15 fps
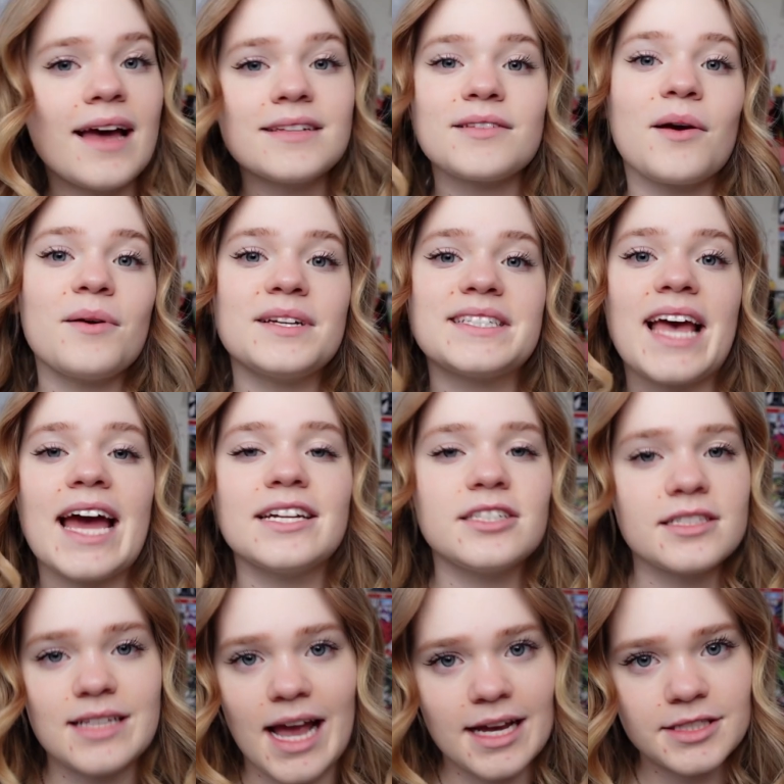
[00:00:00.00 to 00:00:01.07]
As always, I
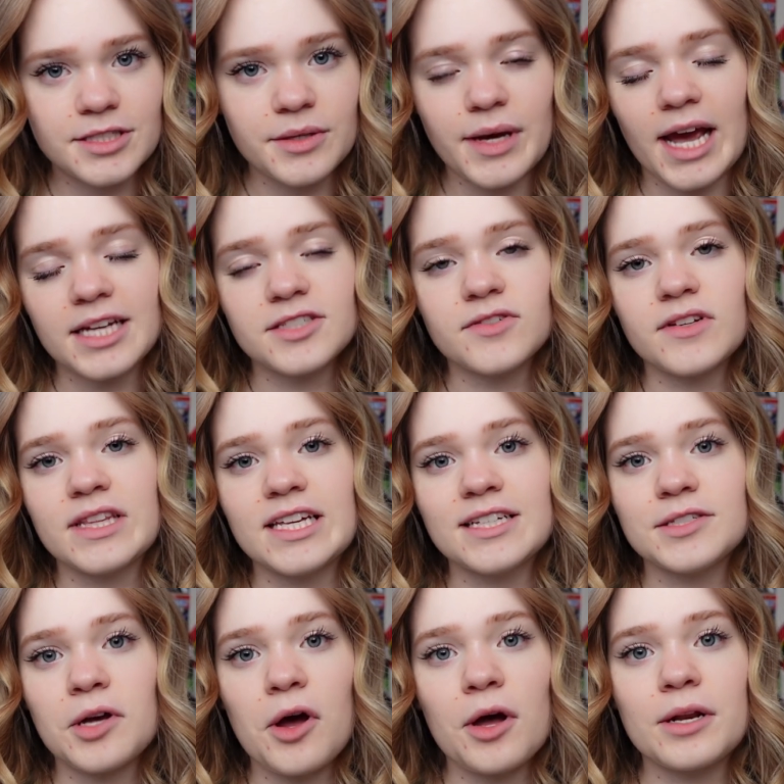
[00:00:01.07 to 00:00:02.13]
just asked you guys for
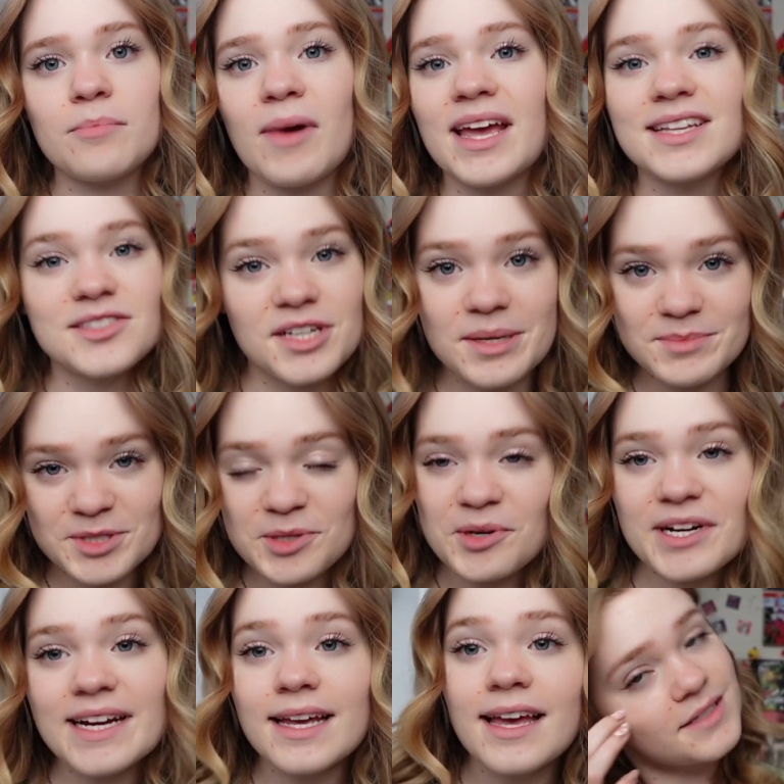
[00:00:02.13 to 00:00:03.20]
these on my Instagram
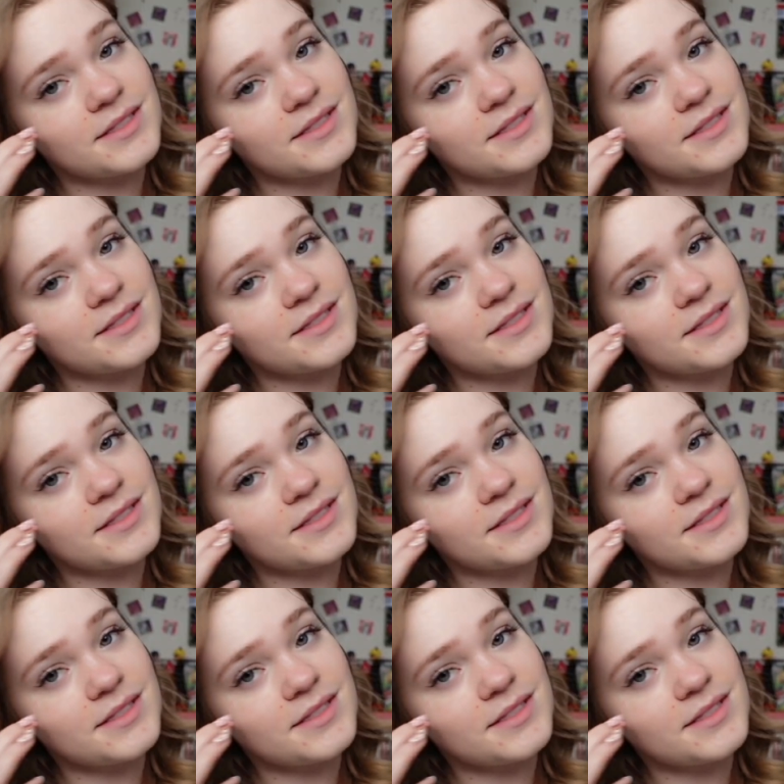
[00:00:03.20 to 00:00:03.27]
story.